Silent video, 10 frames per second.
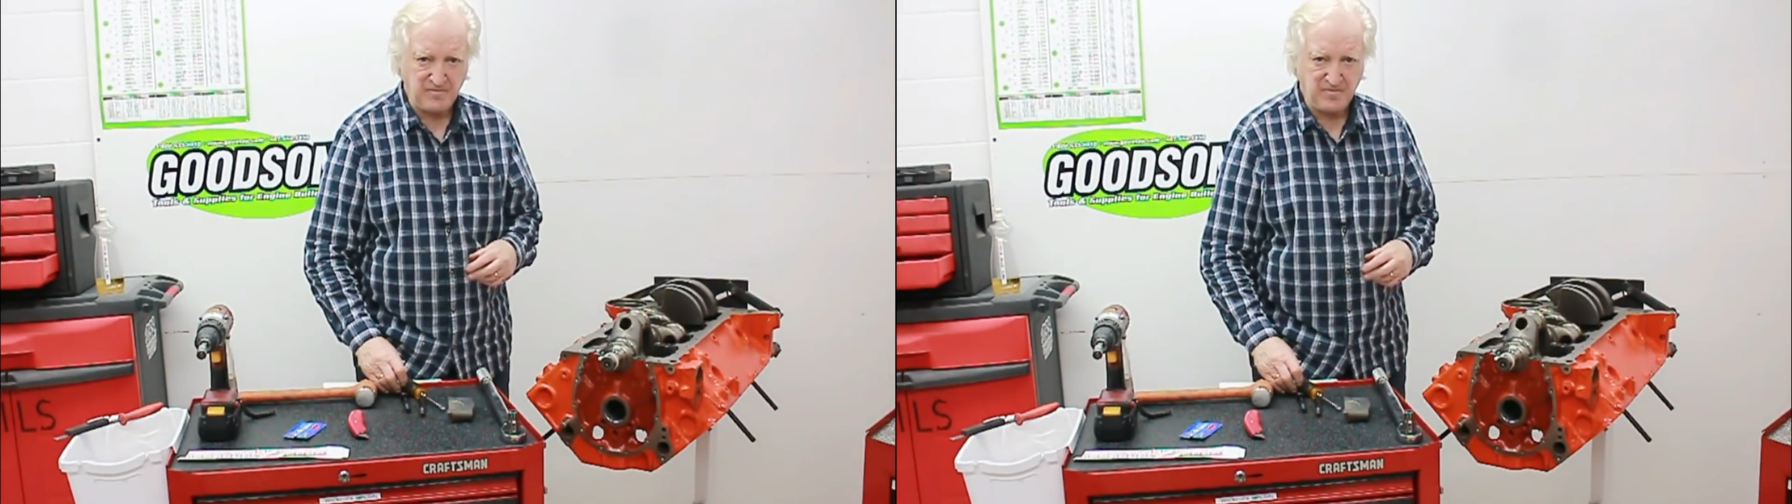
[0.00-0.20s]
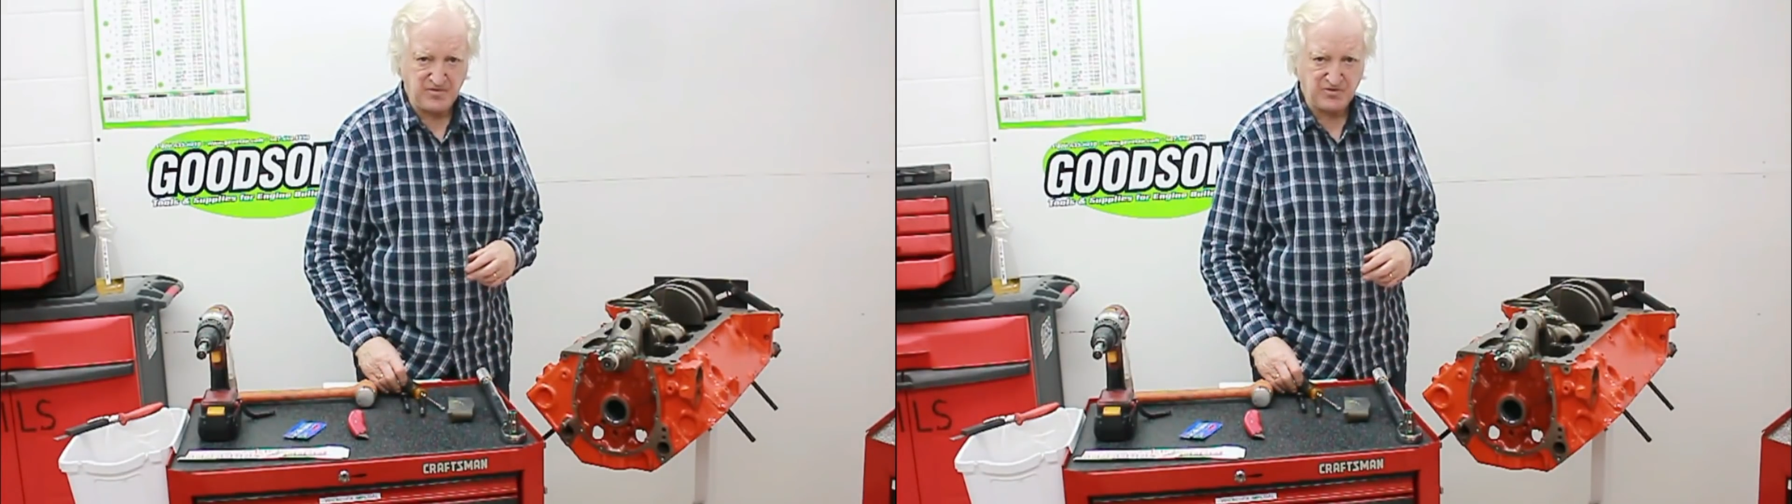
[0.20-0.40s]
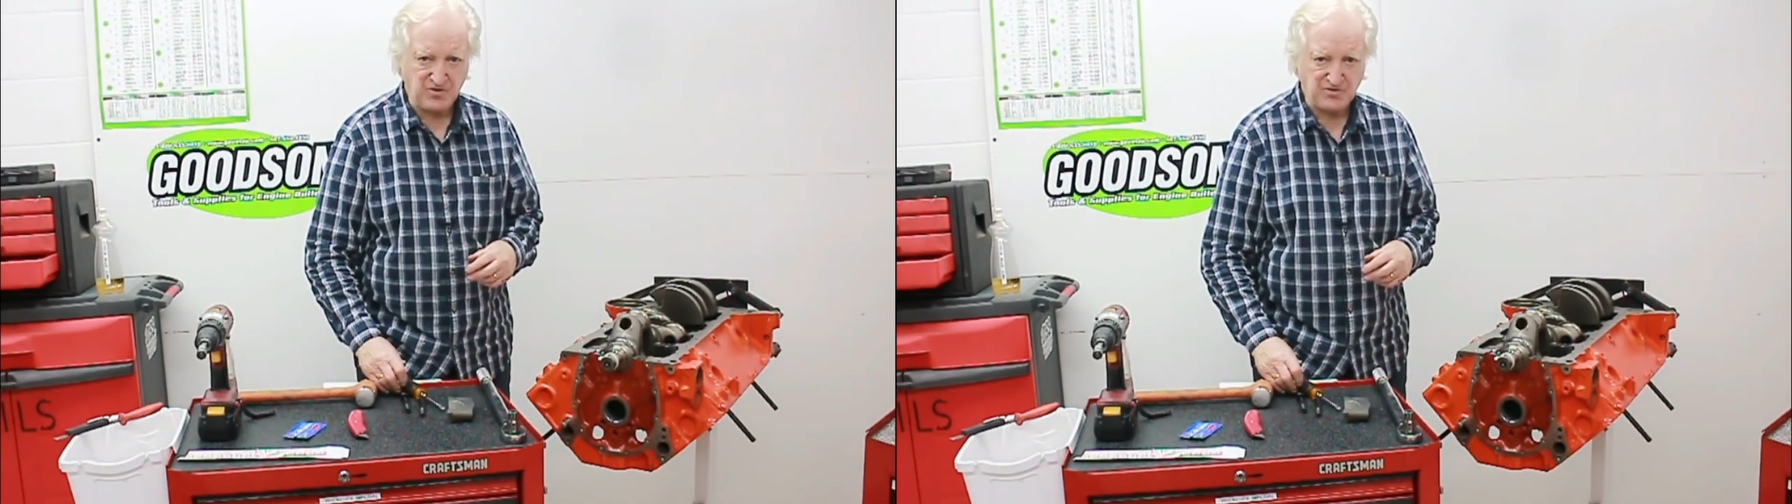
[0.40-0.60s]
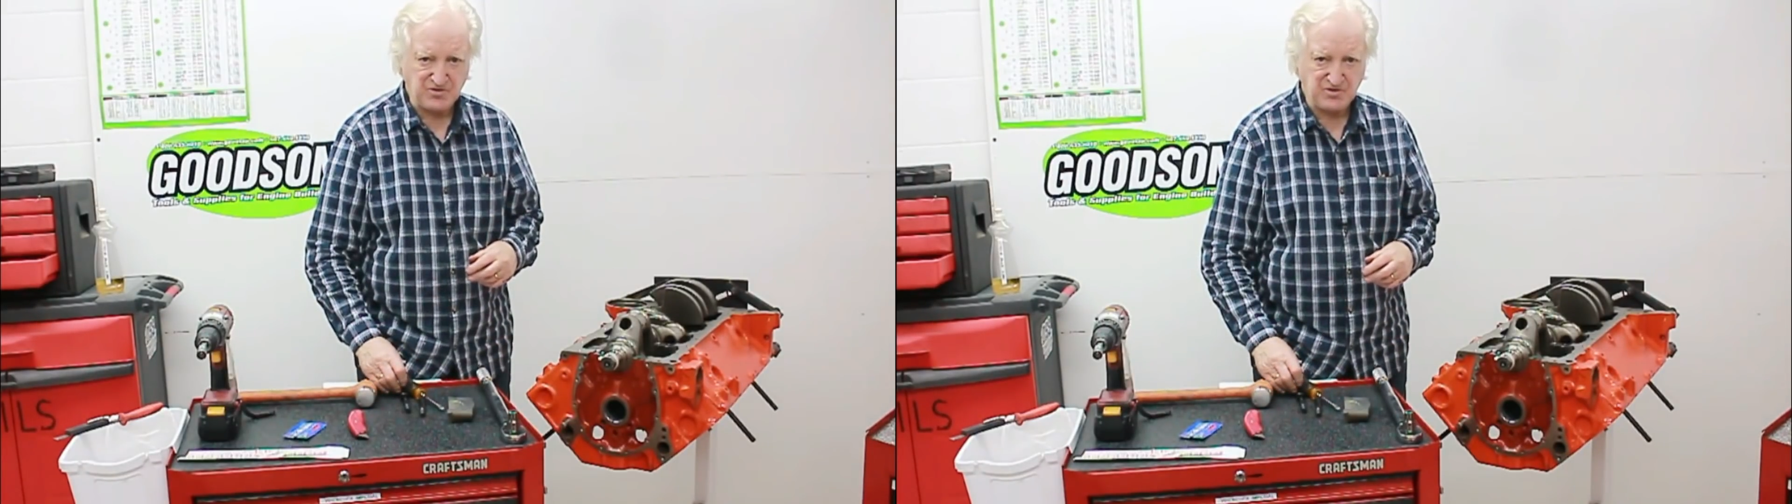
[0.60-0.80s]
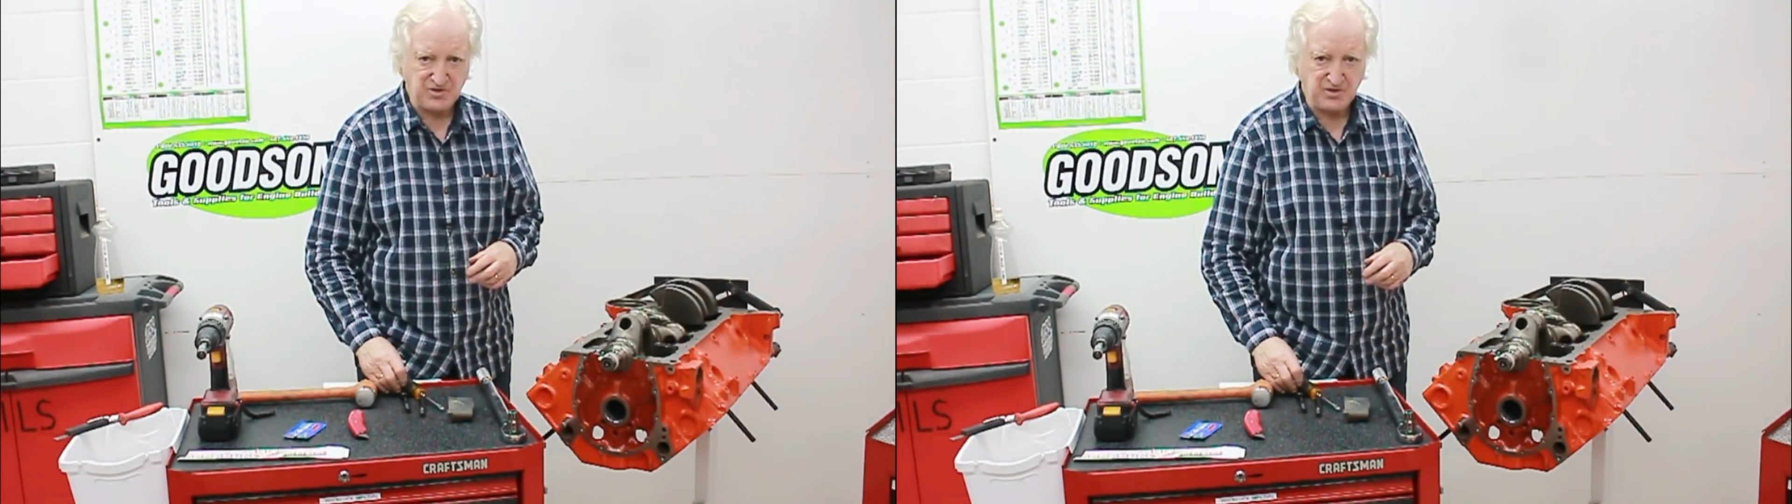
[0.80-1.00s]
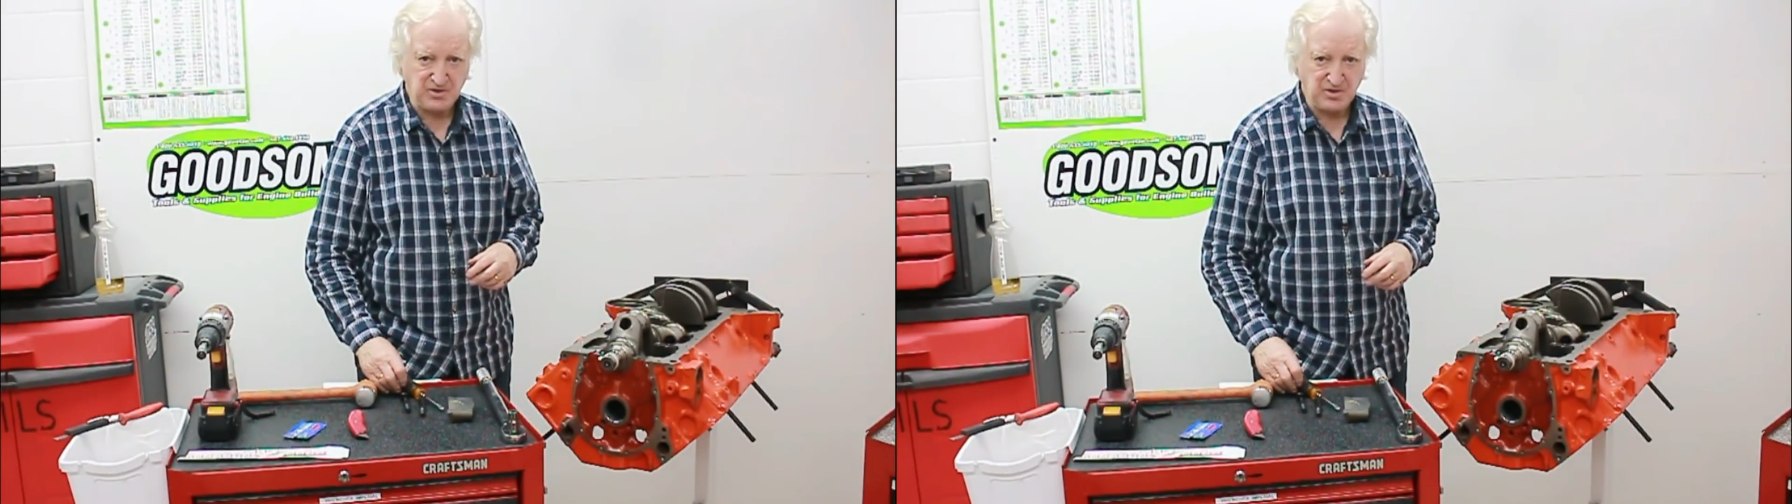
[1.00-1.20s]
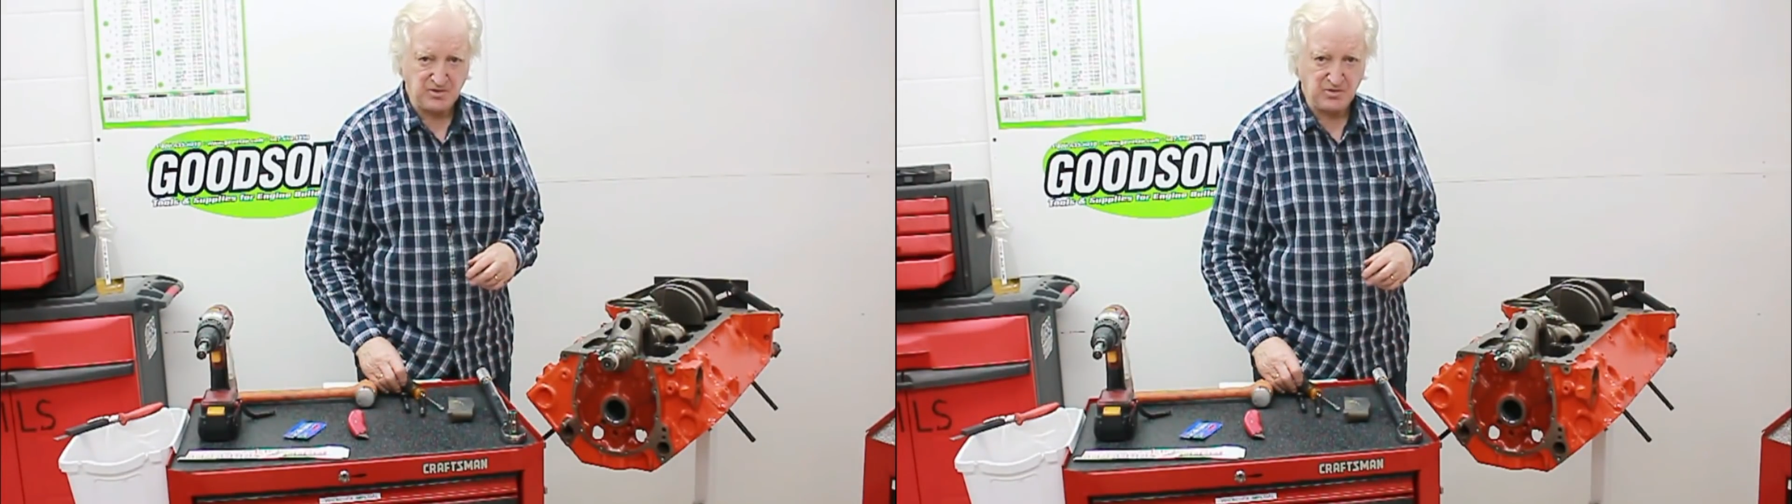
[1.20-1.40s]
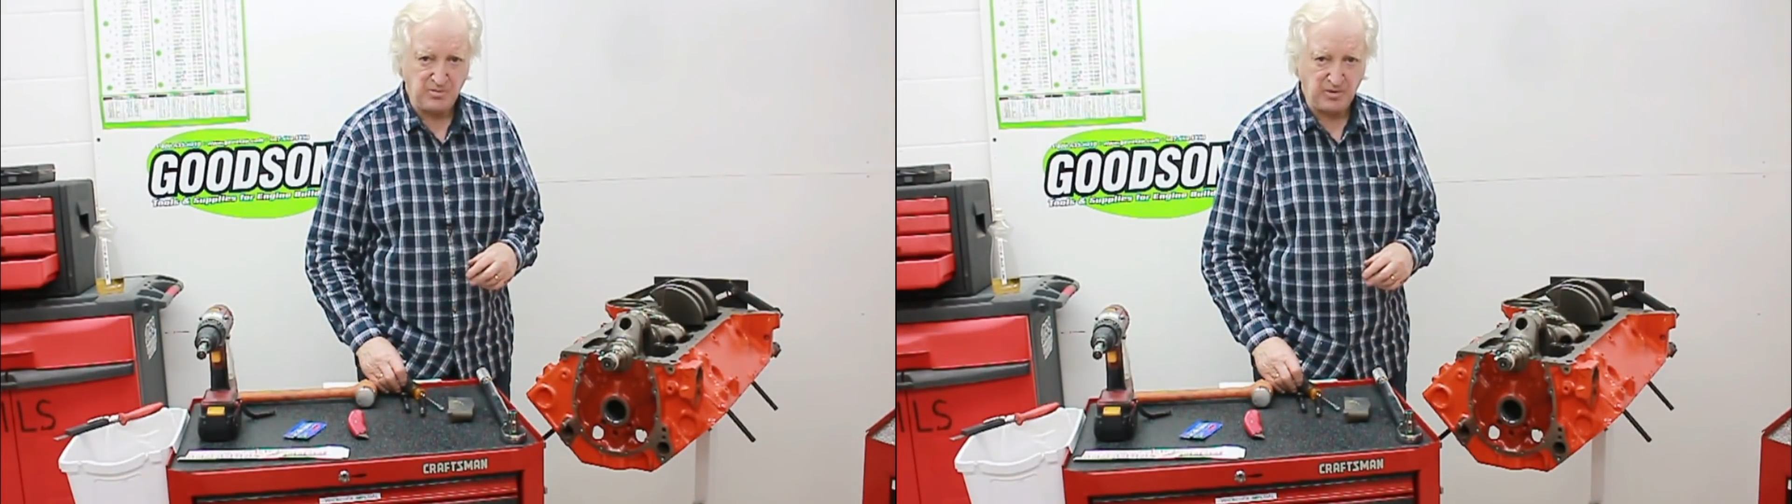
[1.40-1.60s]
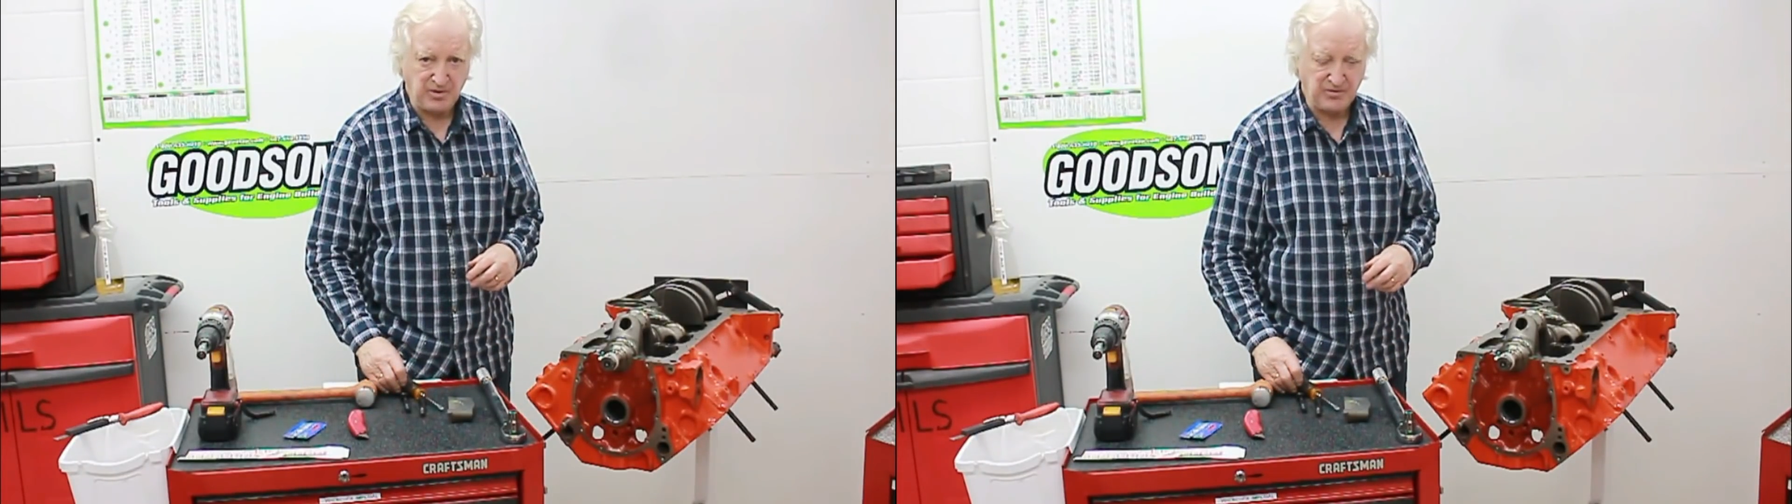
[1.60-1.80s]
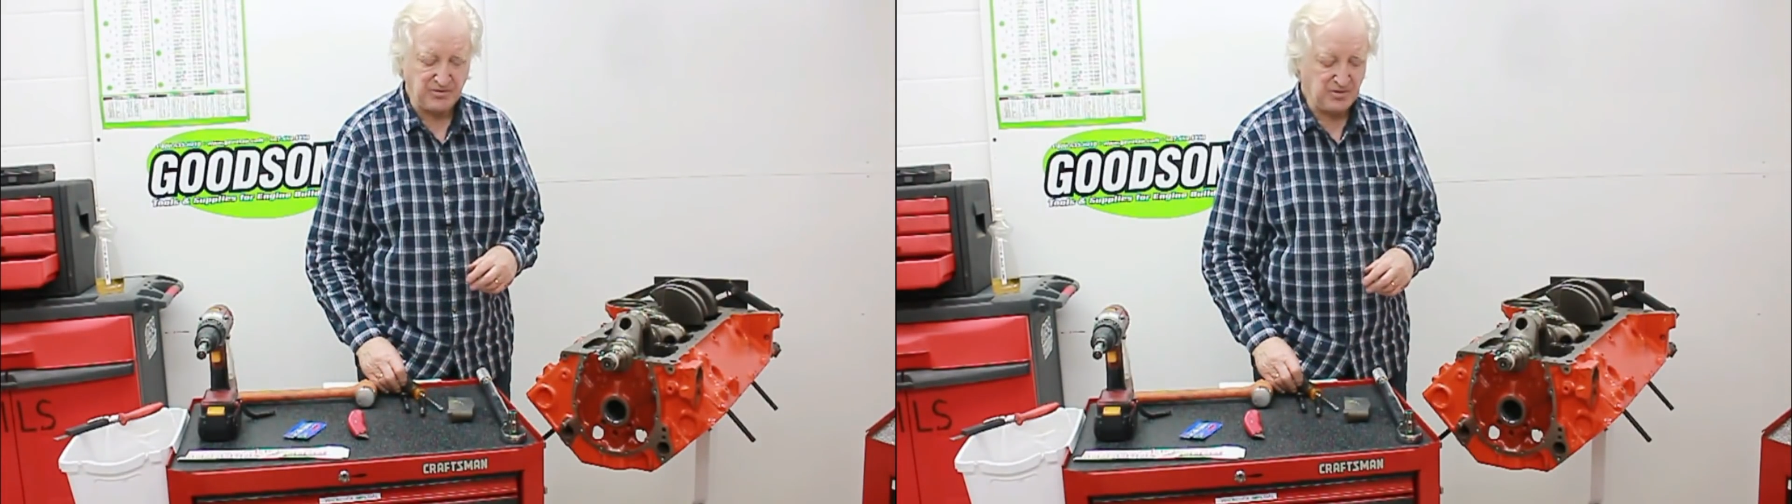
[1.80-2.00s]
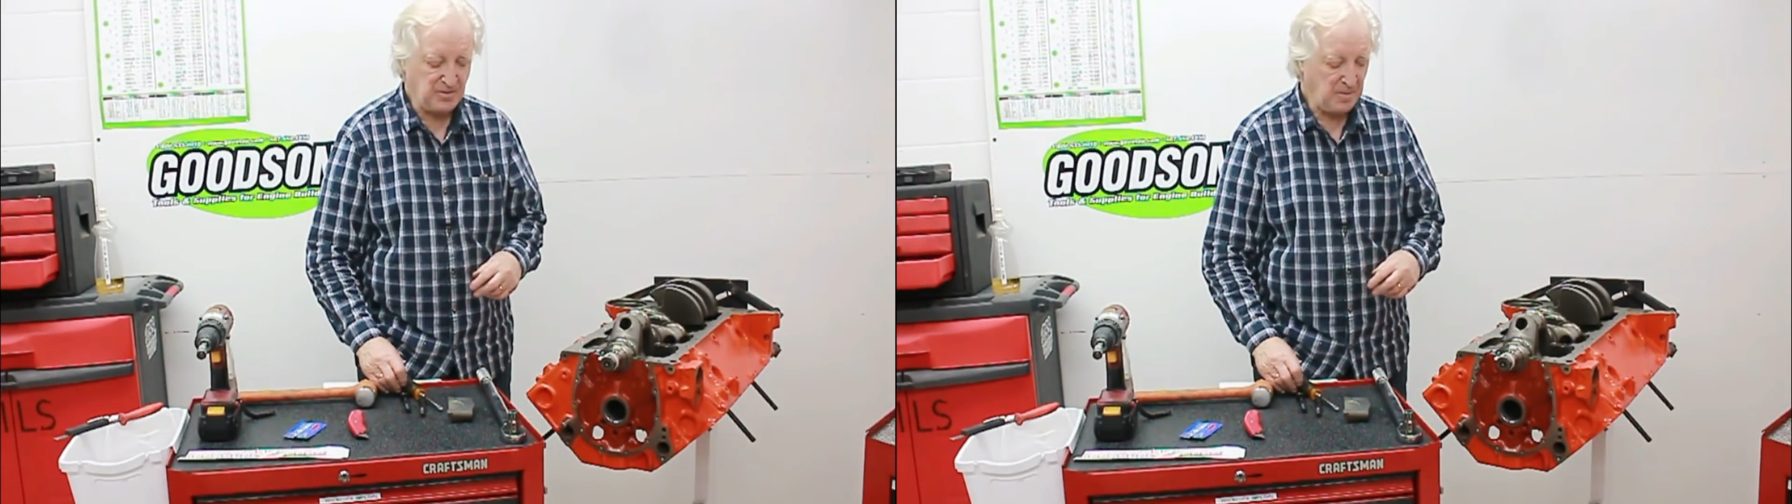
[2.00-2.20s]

viscosity uh, lubricant.